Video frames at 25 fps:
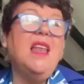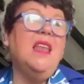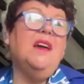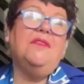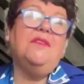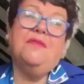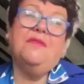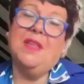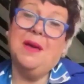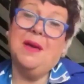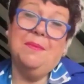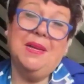I
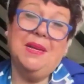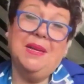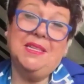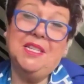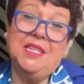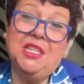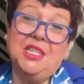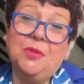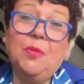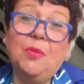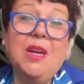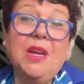love that
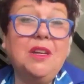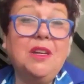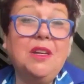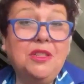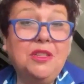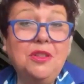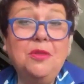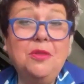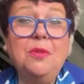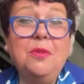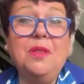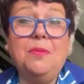message, and we could
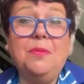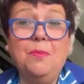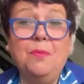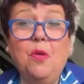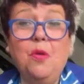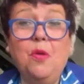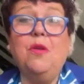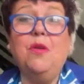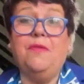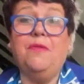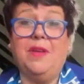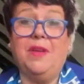do with
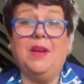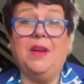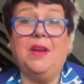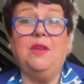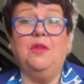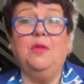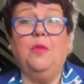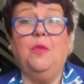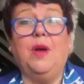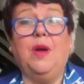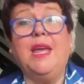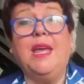more of it,
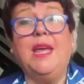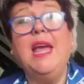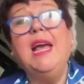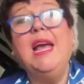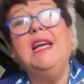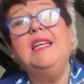couldn't we?